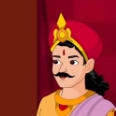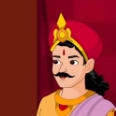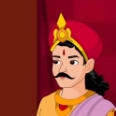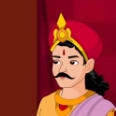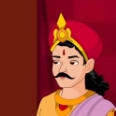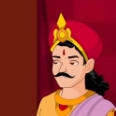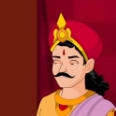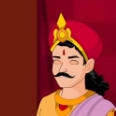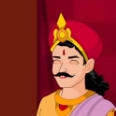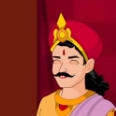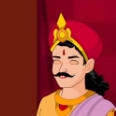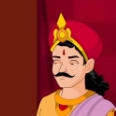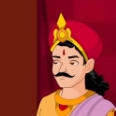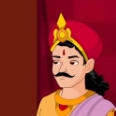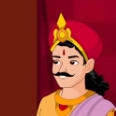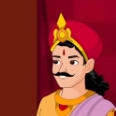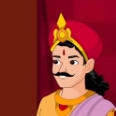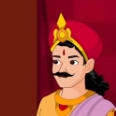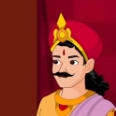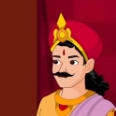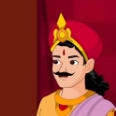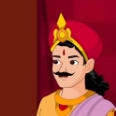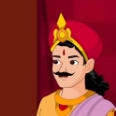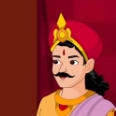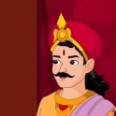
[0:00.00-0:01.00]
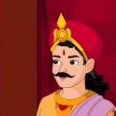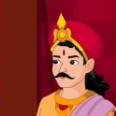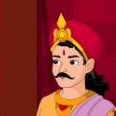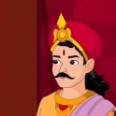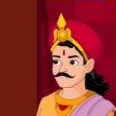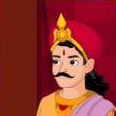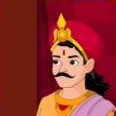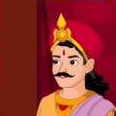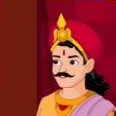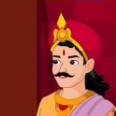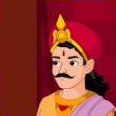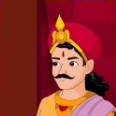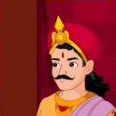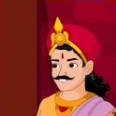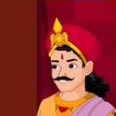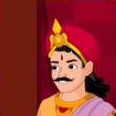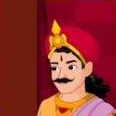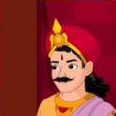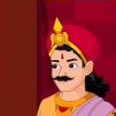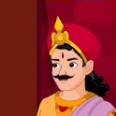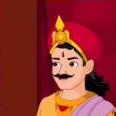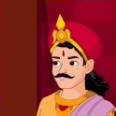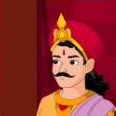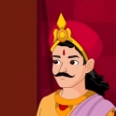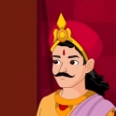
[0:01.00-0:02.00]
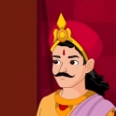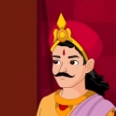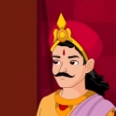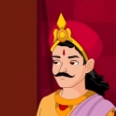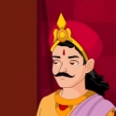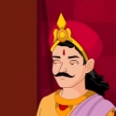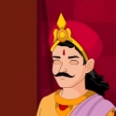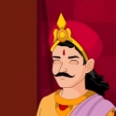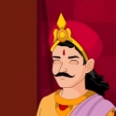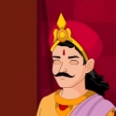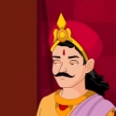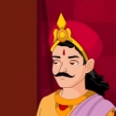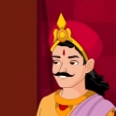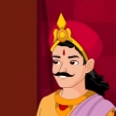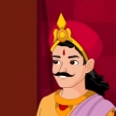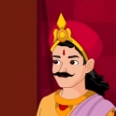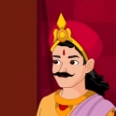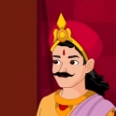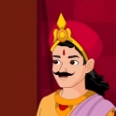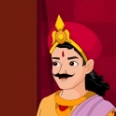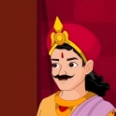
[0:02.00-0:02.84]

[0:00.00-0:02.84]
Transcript: Your Highness, you have said absolutely right.